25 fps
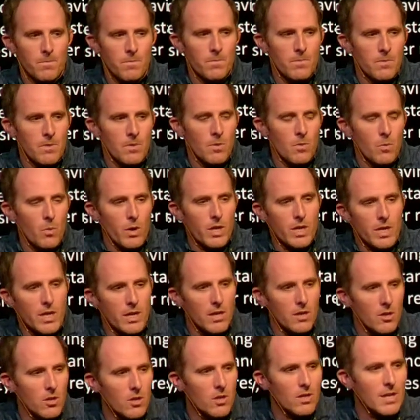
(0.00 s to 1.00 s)
What could it
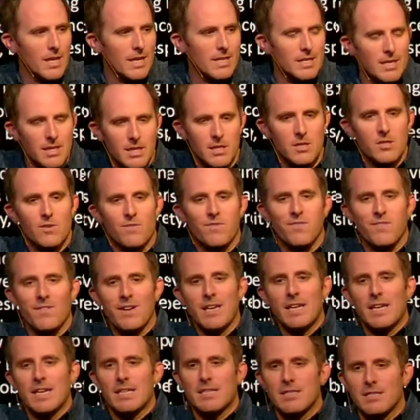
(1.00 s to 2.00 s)
look like to get your
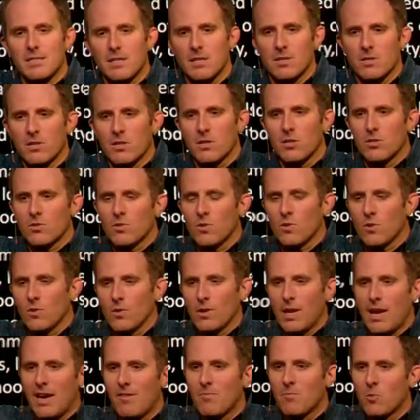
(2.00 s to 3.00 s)
finances under control and
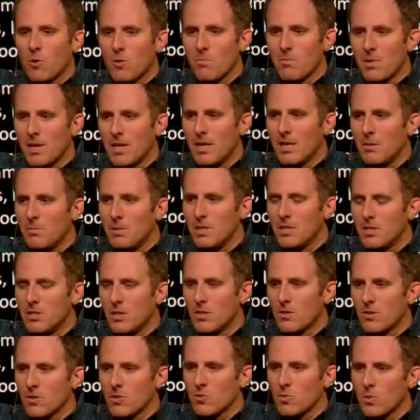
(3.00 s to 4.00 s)
have more money to be
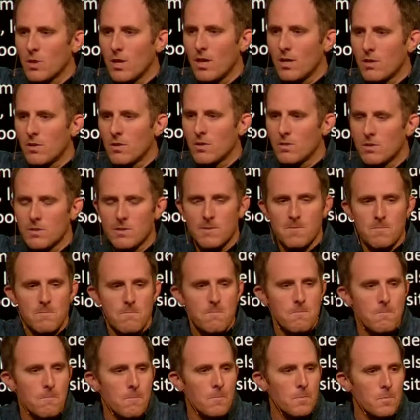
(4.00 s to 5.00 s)
generous with others?
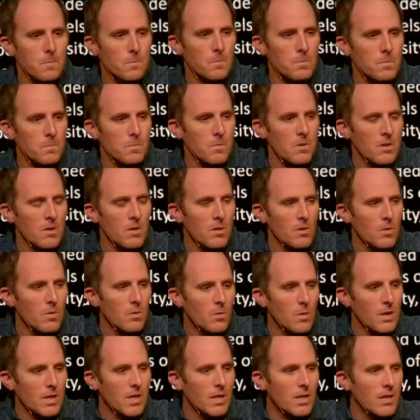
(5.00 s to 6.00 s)

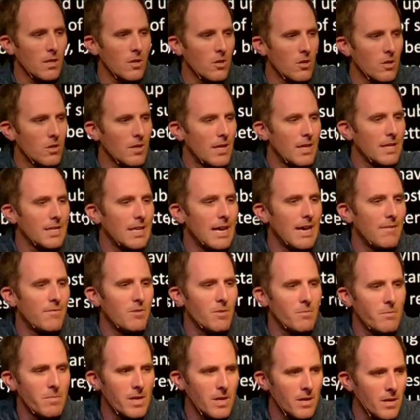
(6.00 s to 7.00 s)
What could it look like to have your
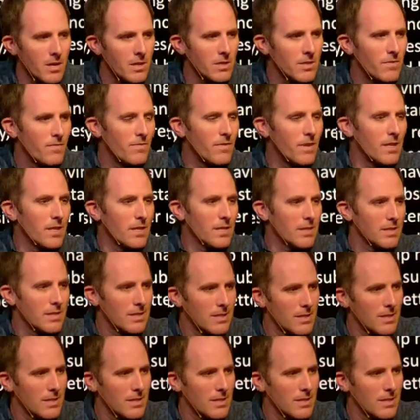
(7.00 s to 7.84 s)
marriage fixed?